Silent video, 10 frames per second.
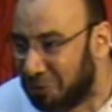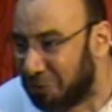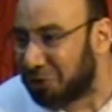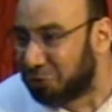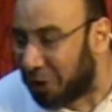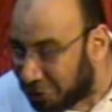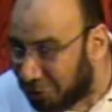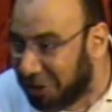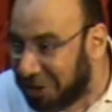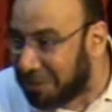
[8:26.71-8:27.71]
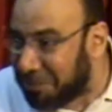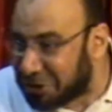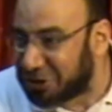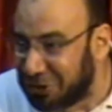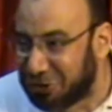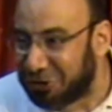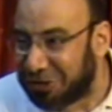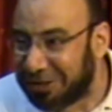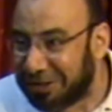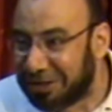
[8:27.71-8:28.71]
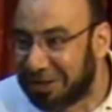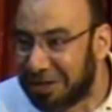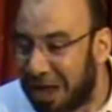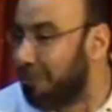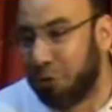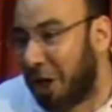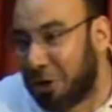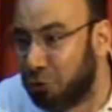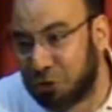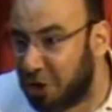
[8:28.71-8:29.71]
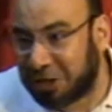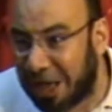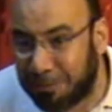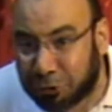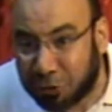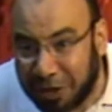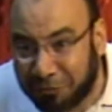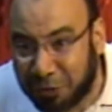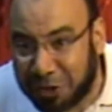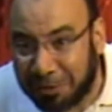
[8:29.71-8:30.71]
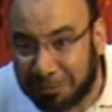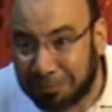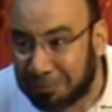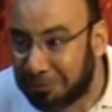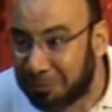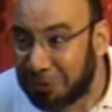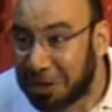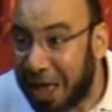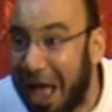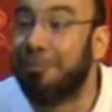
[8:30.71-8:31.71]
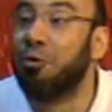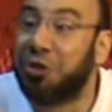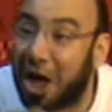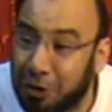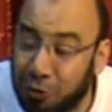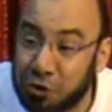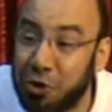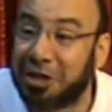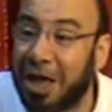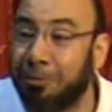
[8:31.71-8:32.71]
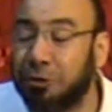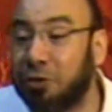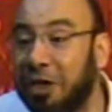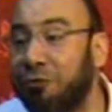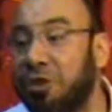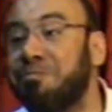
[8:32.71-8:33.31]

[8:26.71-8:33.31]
What we are calling the best century. Abu Dharr was not able to live with them. Abu Dharr was not able to live with